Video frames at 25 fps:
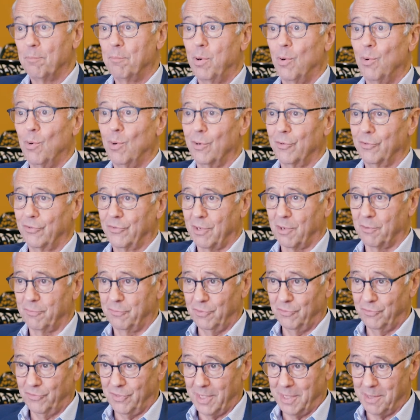poor self
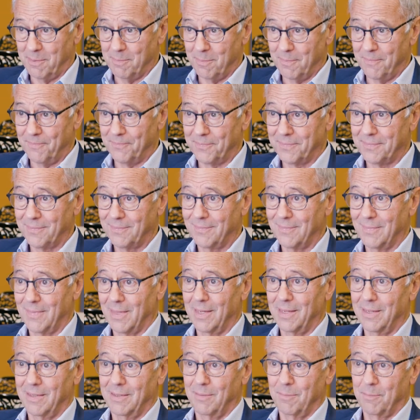esteem
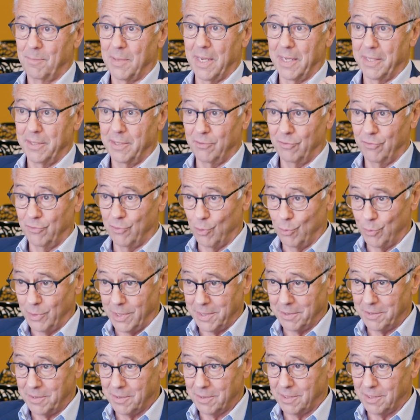by the student,